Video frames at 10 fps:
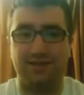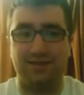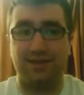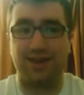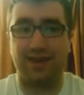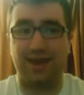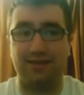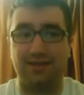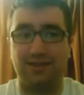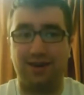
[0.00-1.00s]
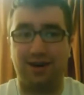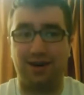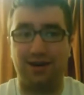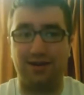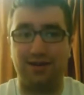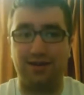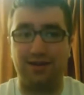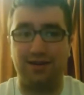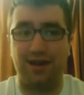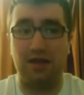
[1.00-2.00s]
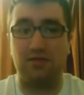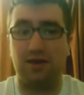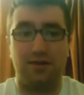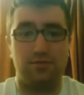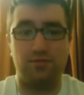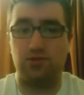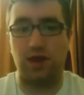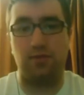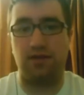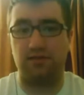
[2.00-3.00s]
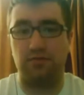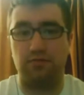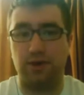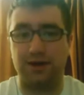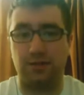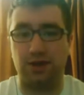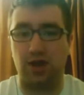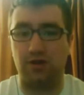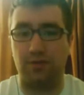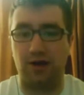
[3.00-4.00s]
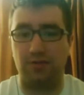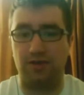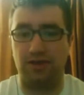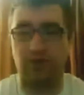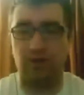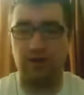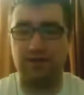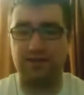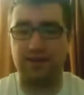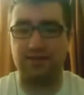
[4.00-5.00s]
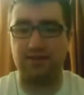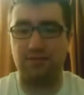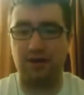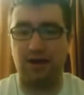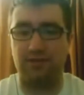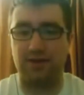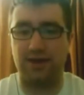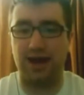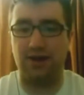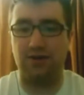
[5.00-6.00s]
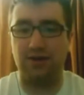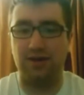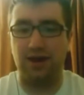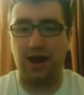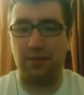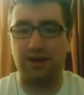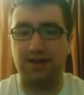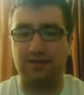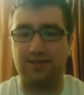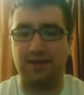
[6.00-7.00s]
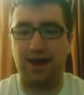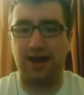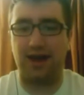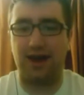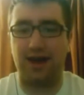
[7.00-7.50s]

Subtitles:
The Kings are, and Jake Muzzin picked up another power play goal, his 6th of the playoffs right now. I mean, he's a guy.